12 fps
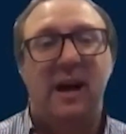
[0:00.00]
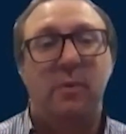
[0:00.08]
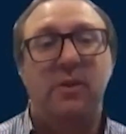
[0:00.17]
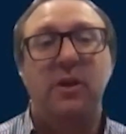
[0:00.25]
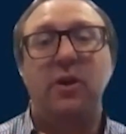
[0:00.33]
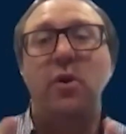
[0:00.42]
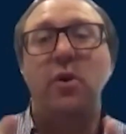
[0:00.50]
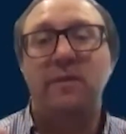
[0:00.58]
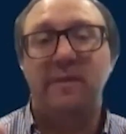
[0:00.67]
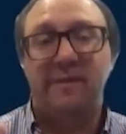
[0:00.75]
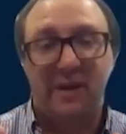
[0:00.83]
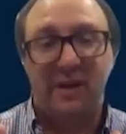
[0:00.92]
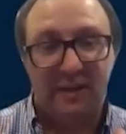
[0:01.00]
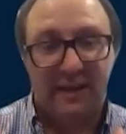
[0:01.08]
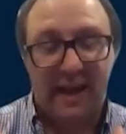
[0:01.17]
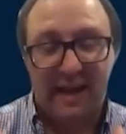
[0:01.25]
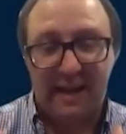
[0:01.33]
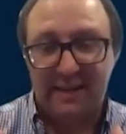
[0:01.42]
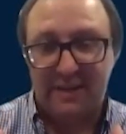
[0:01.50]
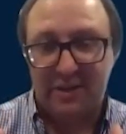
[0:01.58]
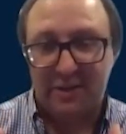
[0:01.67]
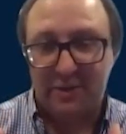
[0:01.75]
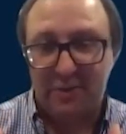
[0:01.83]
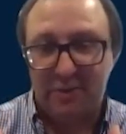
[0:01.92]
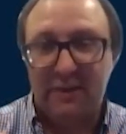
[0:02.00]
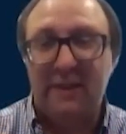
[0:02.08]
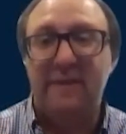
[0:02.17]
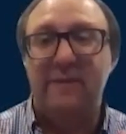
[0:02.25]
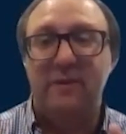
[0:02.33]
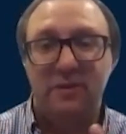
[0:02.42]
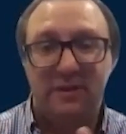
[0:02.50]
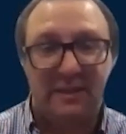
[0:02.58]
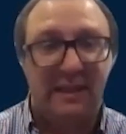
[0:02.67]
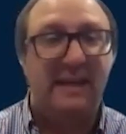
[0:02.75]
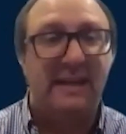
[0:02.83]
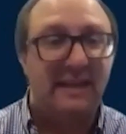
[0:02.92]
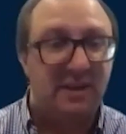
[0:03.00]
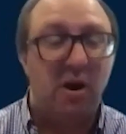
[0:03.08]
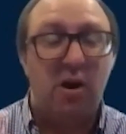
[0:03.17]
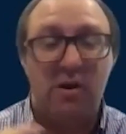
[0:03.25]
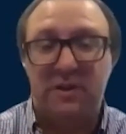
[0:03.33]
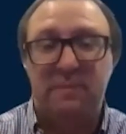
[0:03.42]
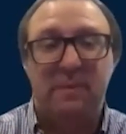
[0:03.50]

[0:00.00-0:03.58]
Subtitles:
with the goal of eventually getting to livers, kidneys, and hearts.